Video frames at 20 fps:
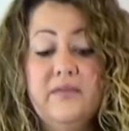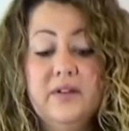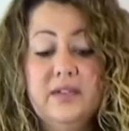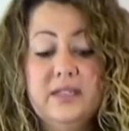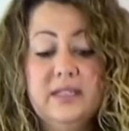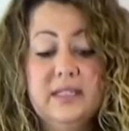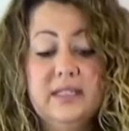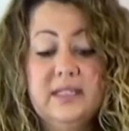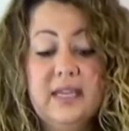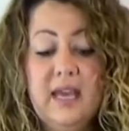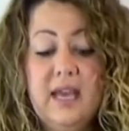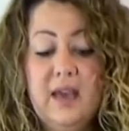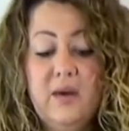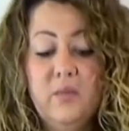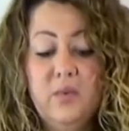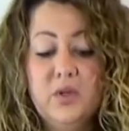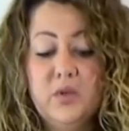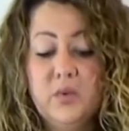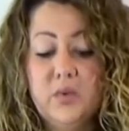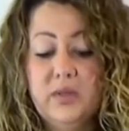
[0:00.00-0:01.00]
it for 6
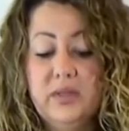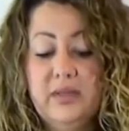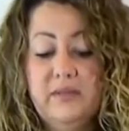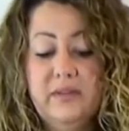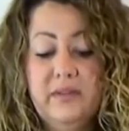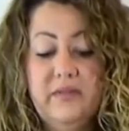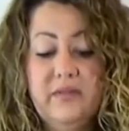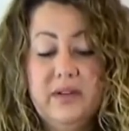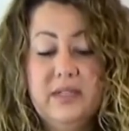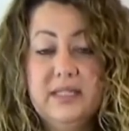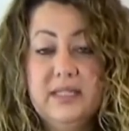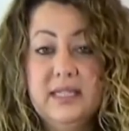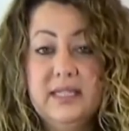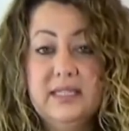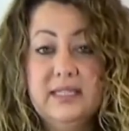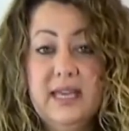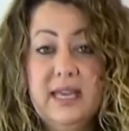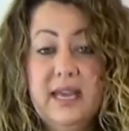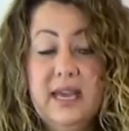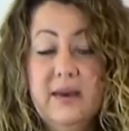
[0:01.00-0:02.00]
a.m., which we'll leave it for
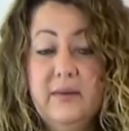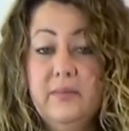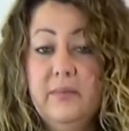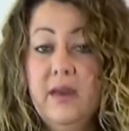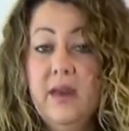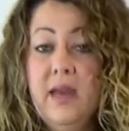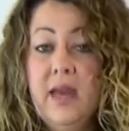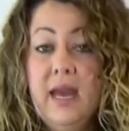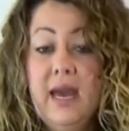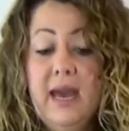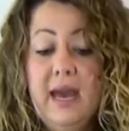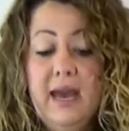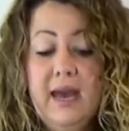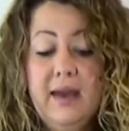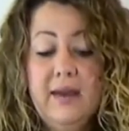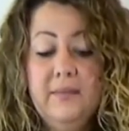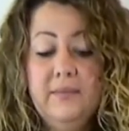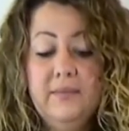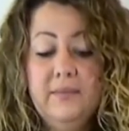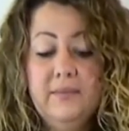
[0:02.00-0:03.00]
6 a.m.,
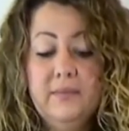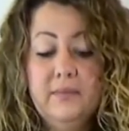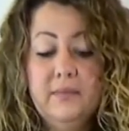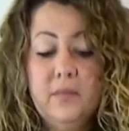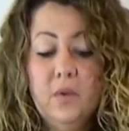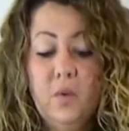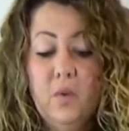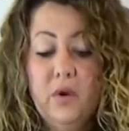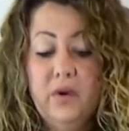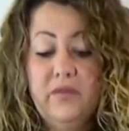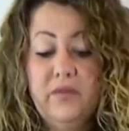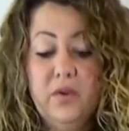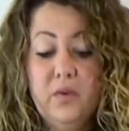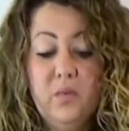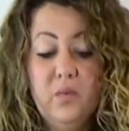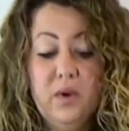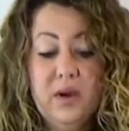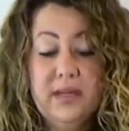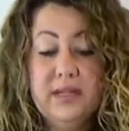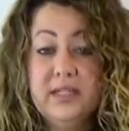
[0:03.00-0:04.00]
or if you
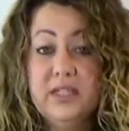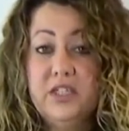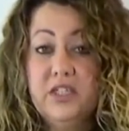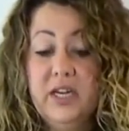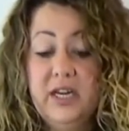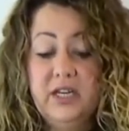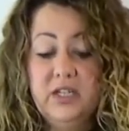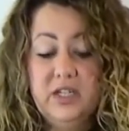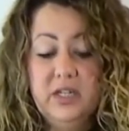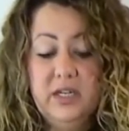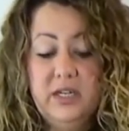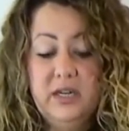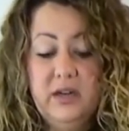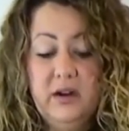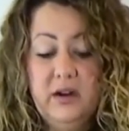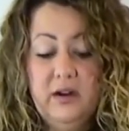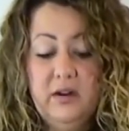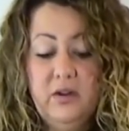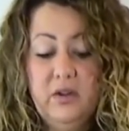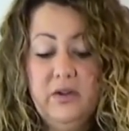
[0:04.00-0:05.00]
want to change it,
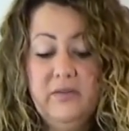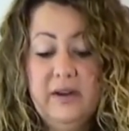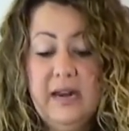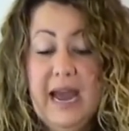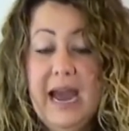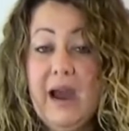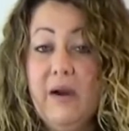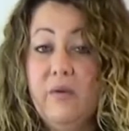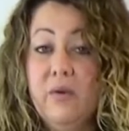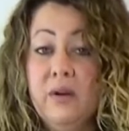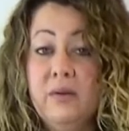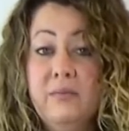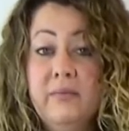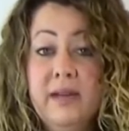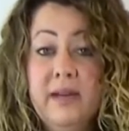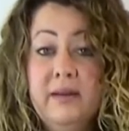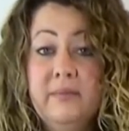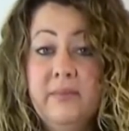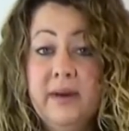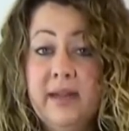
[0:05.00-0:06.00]
you have an hour and
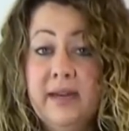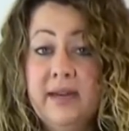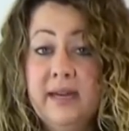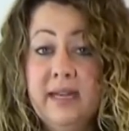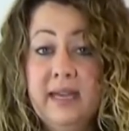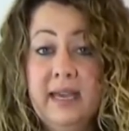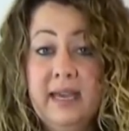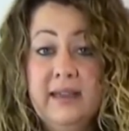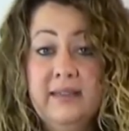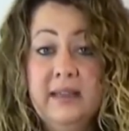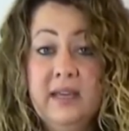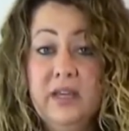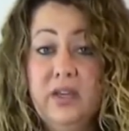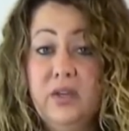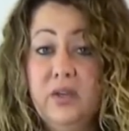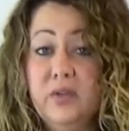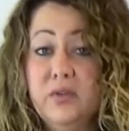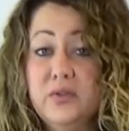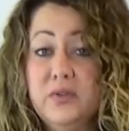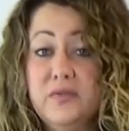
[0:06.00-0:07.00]
minute button again that
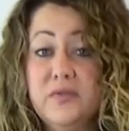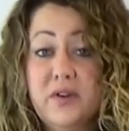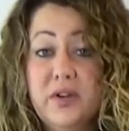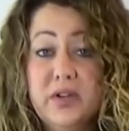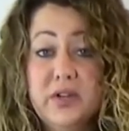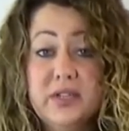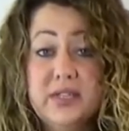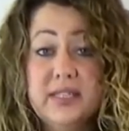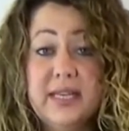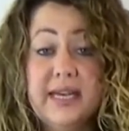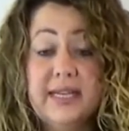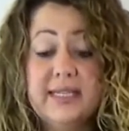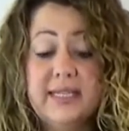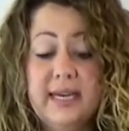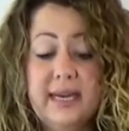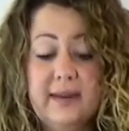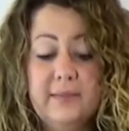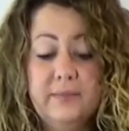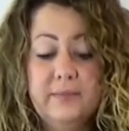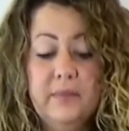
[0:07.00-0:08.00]
you use for your set
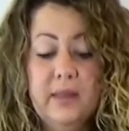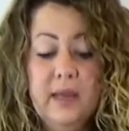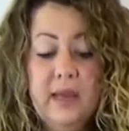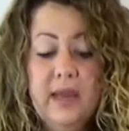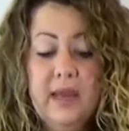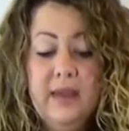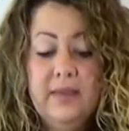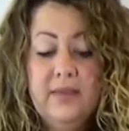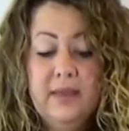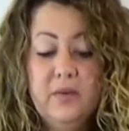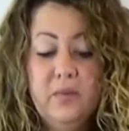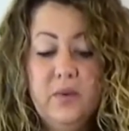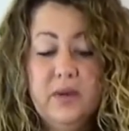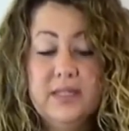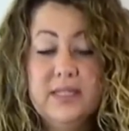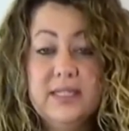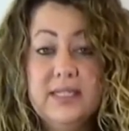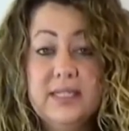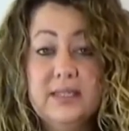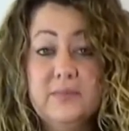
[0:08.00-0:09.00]
time. Then
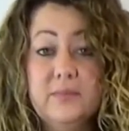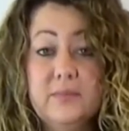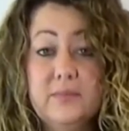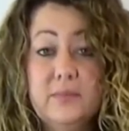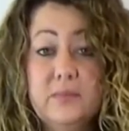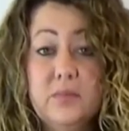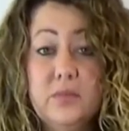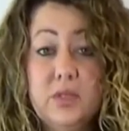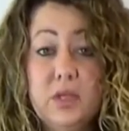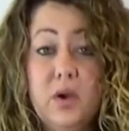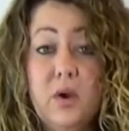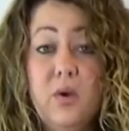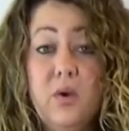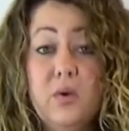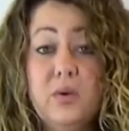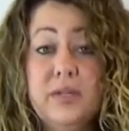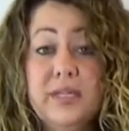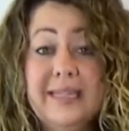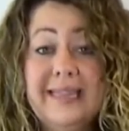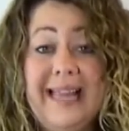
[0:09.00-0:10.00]
once to
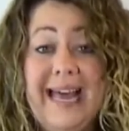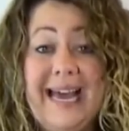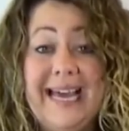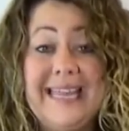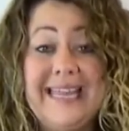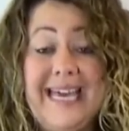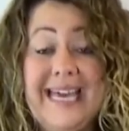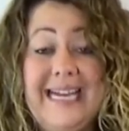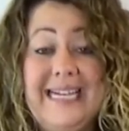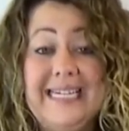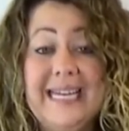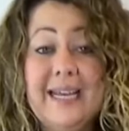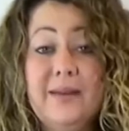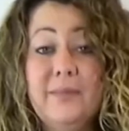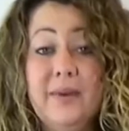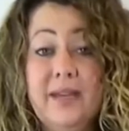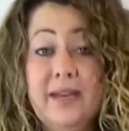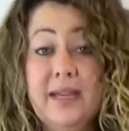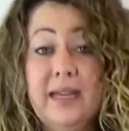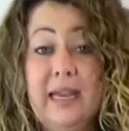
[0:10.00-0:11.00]
hold and lock that
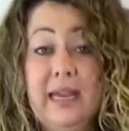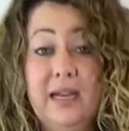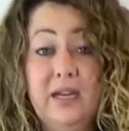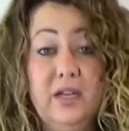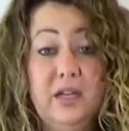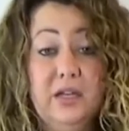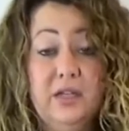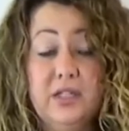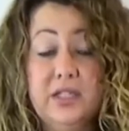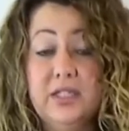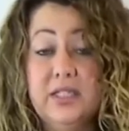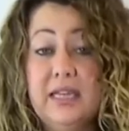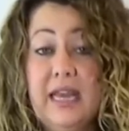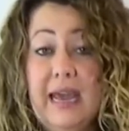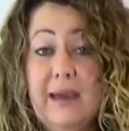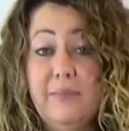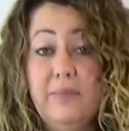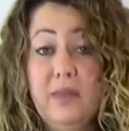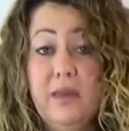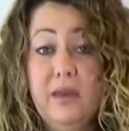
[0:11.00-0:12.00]
time in, again, you just
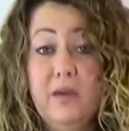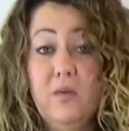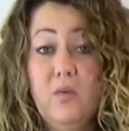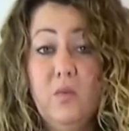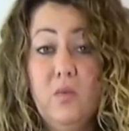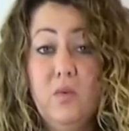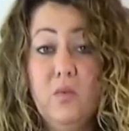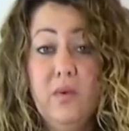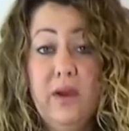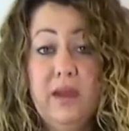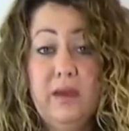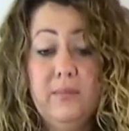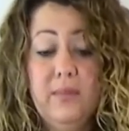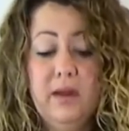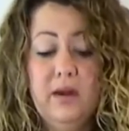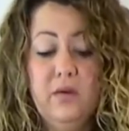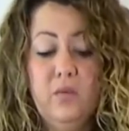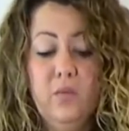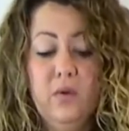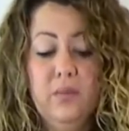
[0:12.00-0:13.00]
tap the wake
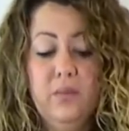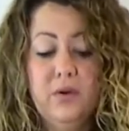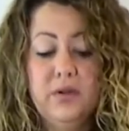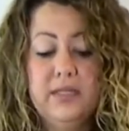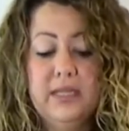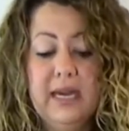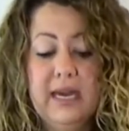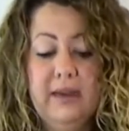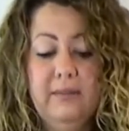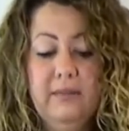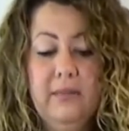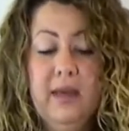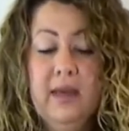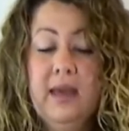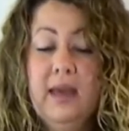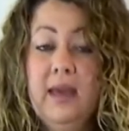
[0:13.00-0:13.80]
button one more time